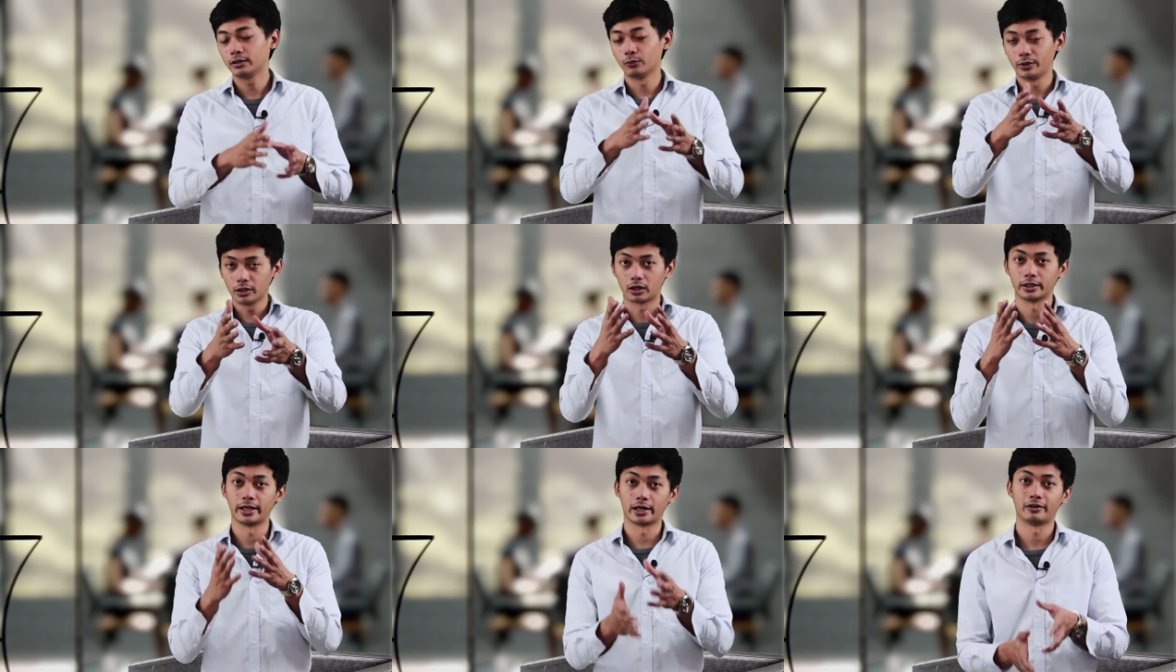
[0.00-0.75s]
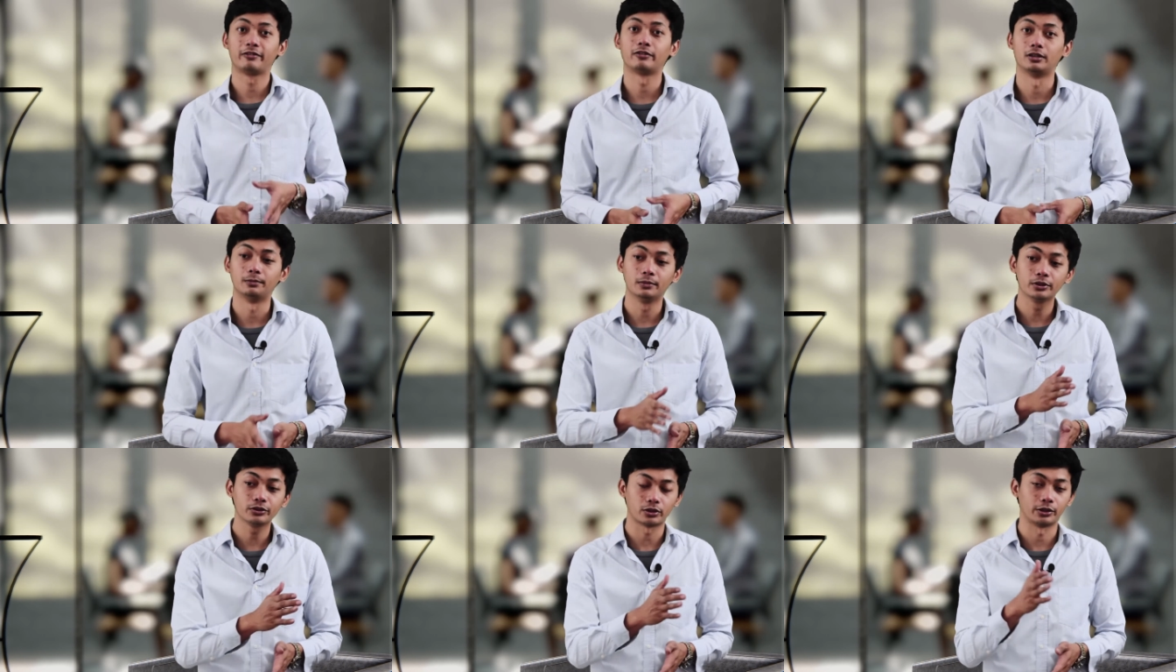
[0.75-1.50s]
we are there from
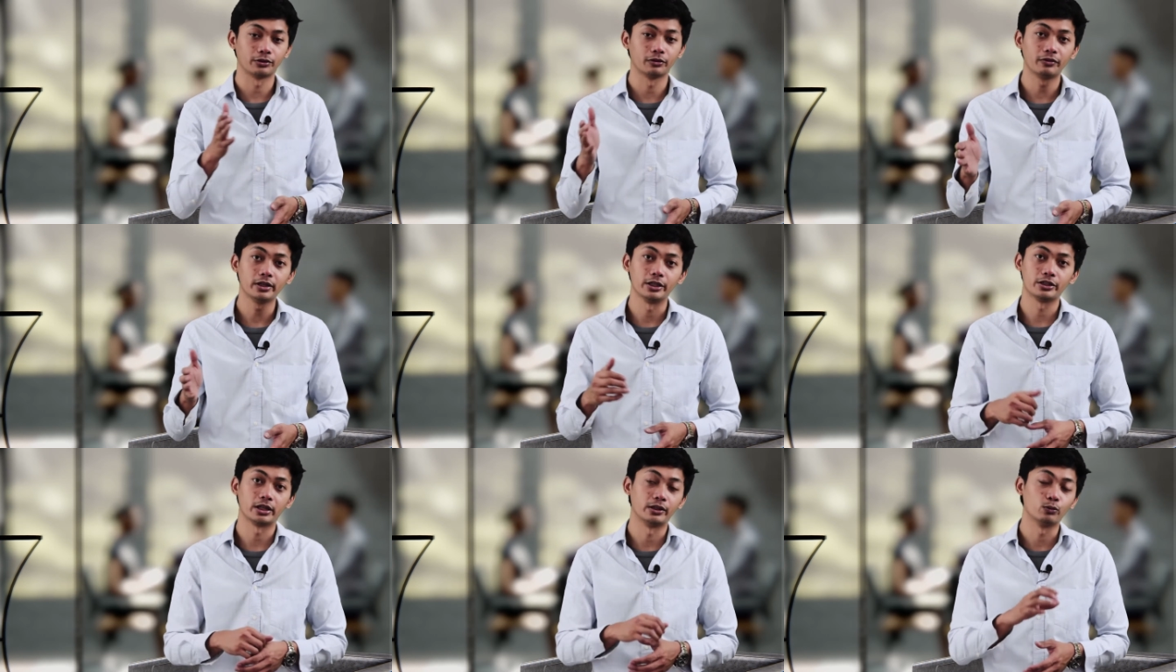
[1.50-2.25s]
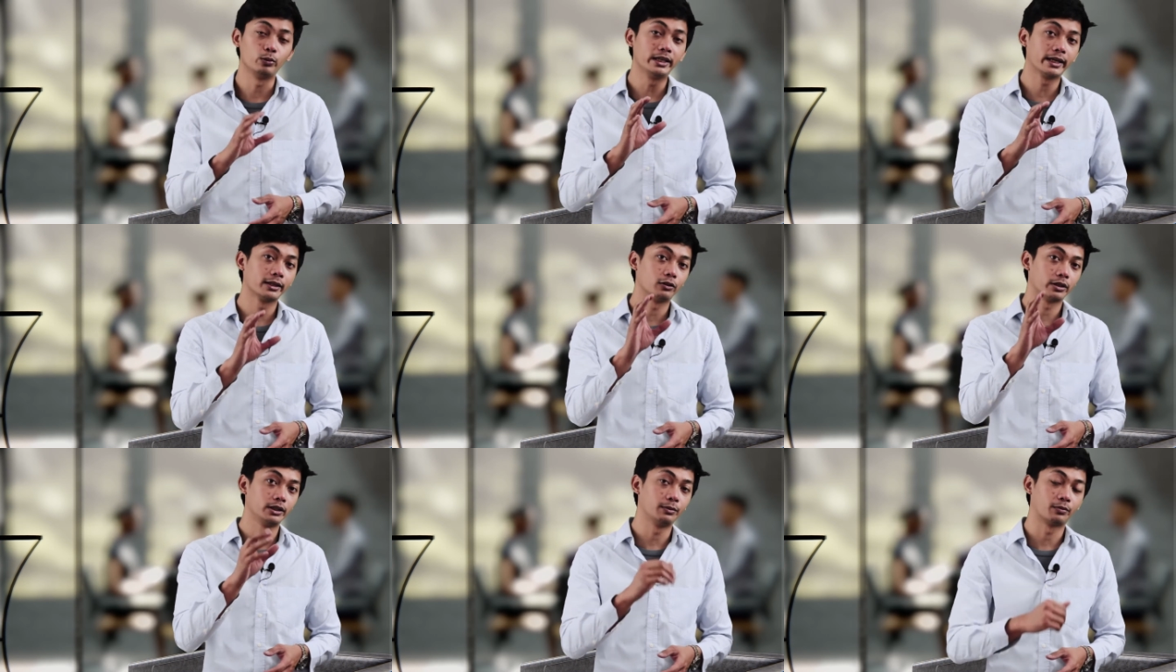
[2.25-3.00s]
start to finish, and we can
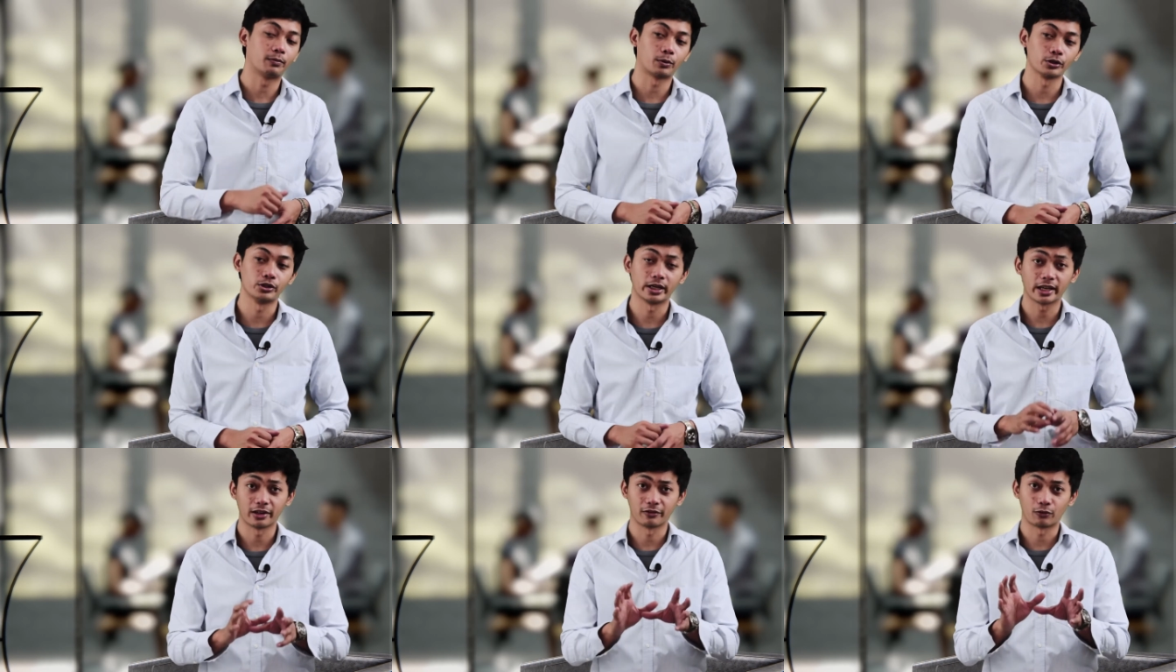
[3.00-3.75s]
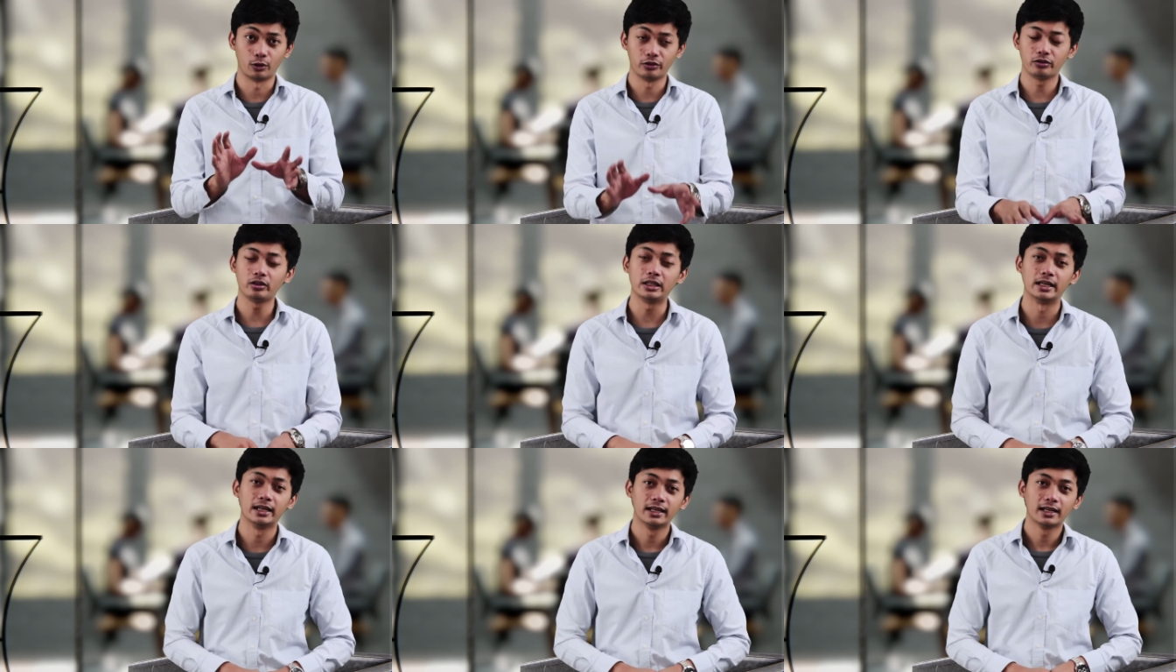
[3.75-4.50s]
already project and
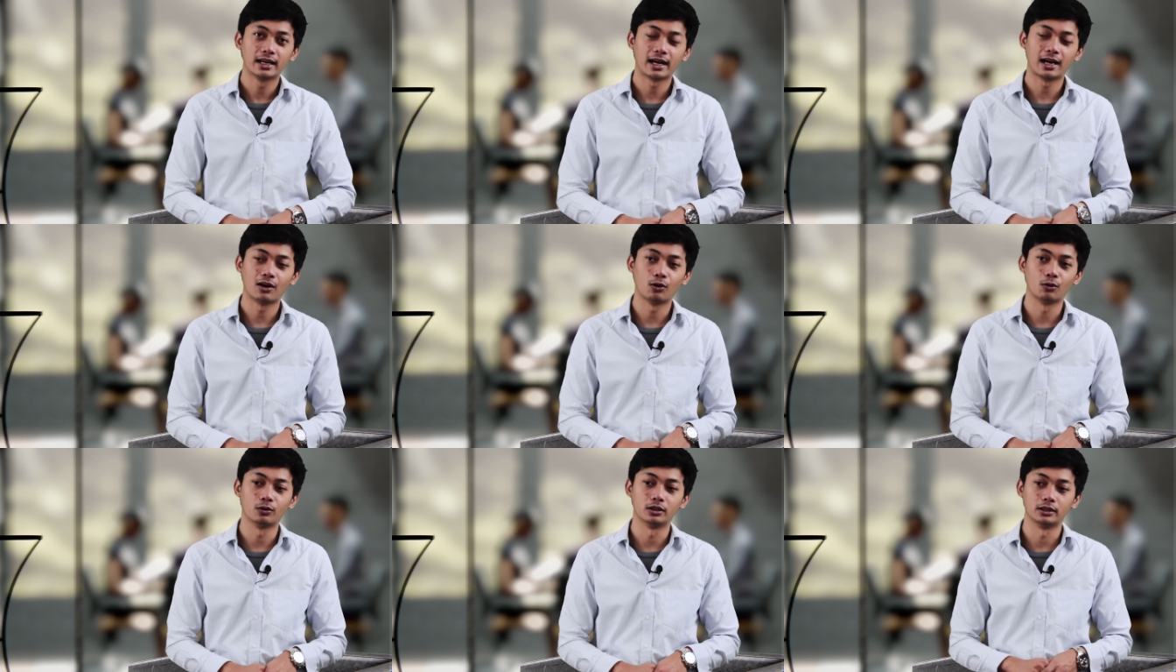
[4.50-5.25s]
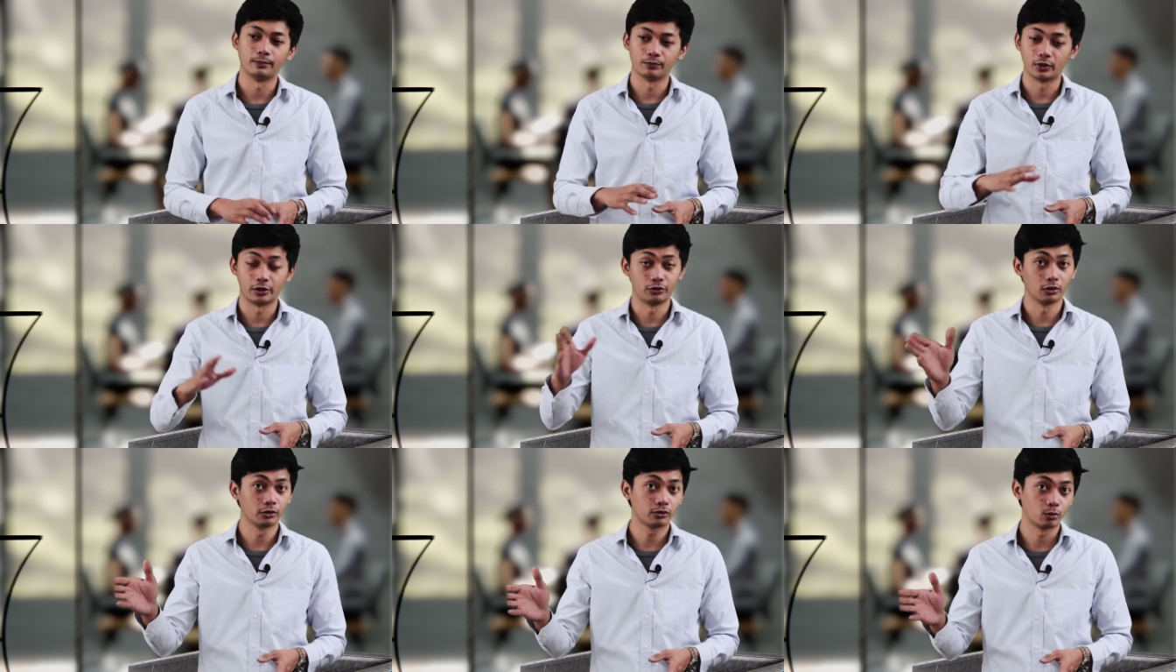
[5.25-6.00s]
foresee how the
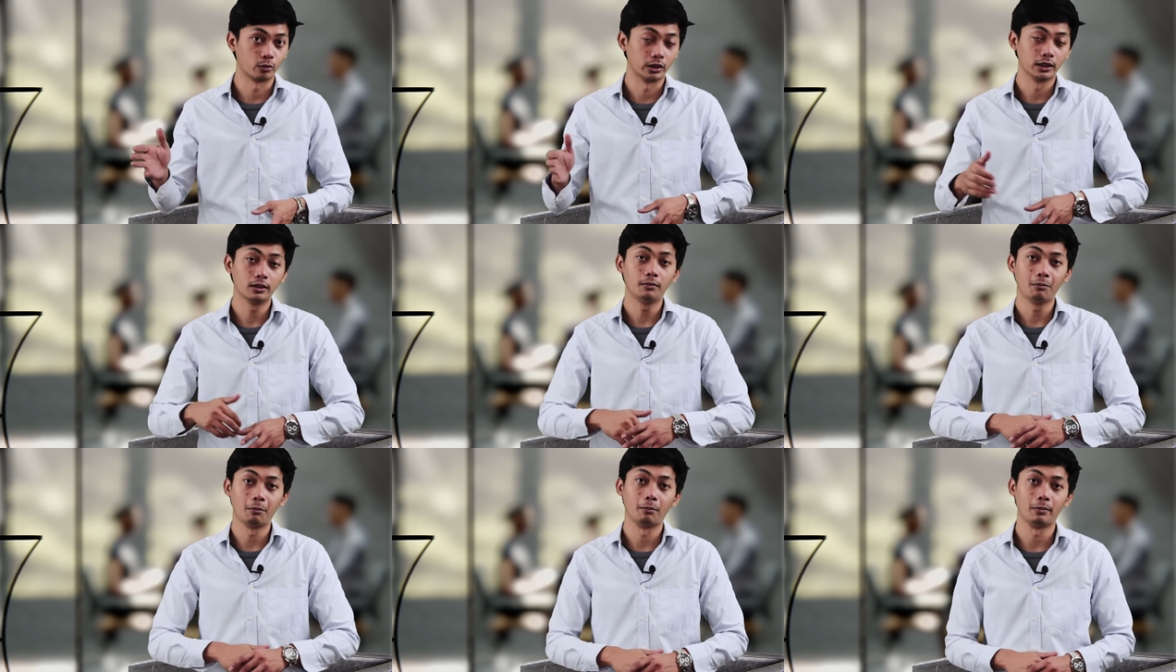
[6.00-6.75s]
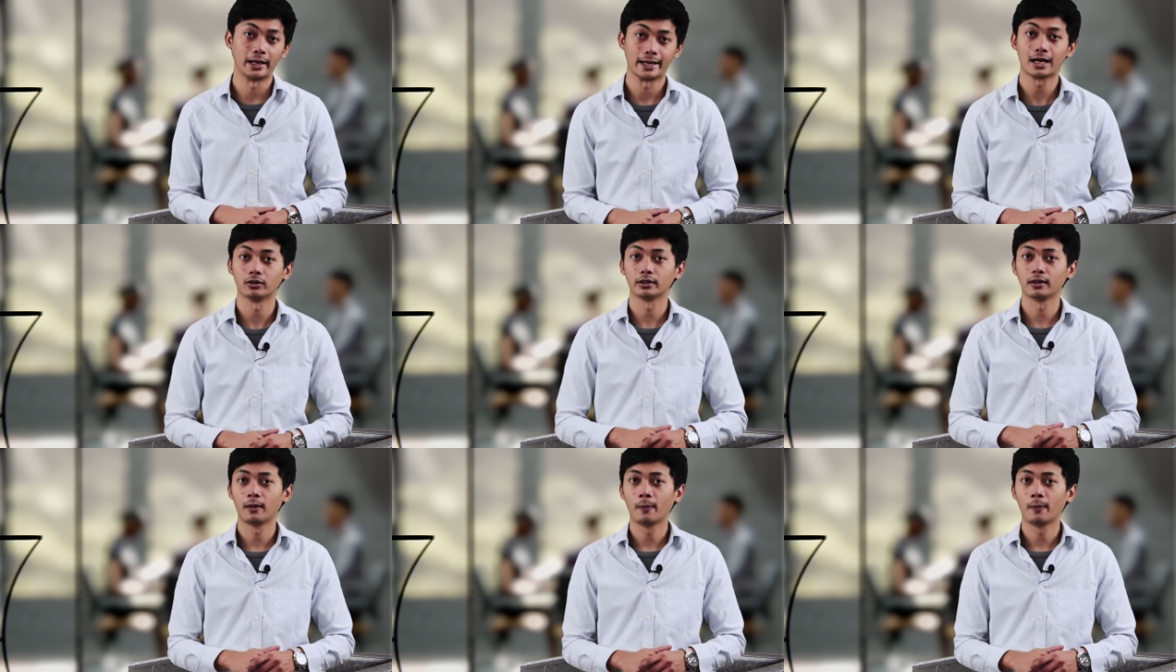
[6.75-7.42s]
results will play out.